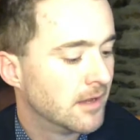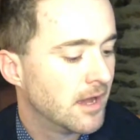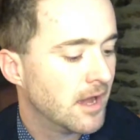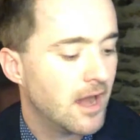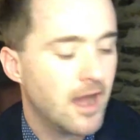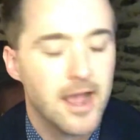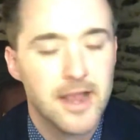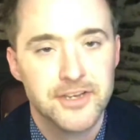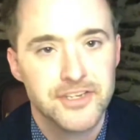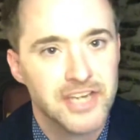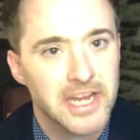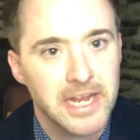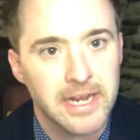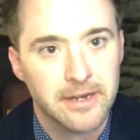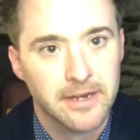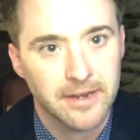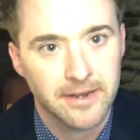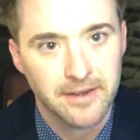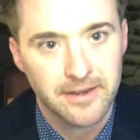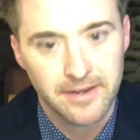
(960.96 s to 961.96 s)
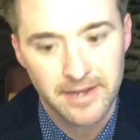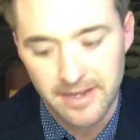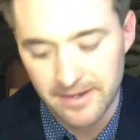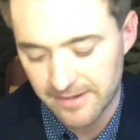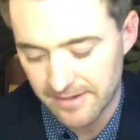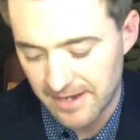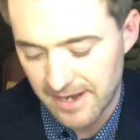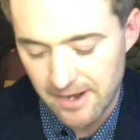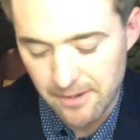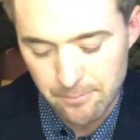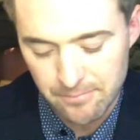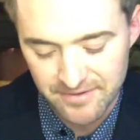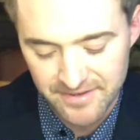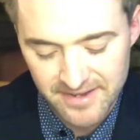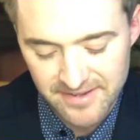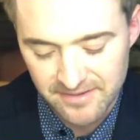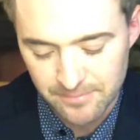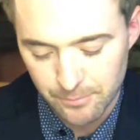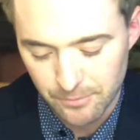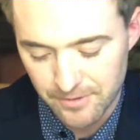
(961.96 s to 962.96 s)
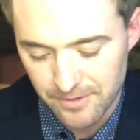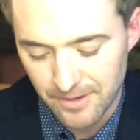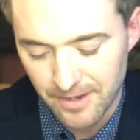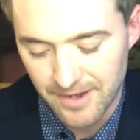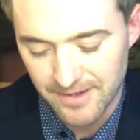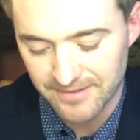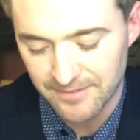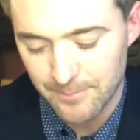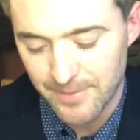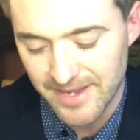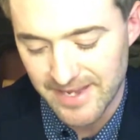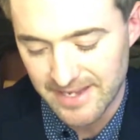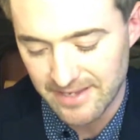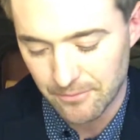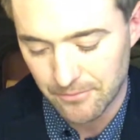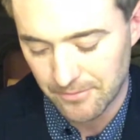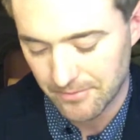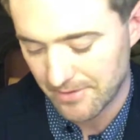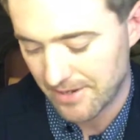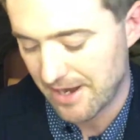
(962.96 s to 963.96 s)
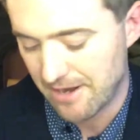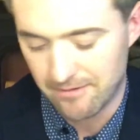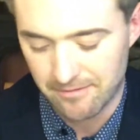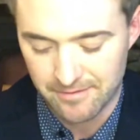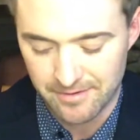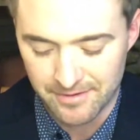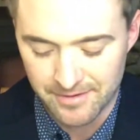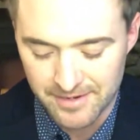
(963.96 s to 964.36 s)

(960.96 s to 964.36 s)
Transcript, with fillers: hygiene and, and how presentable you like to be or how,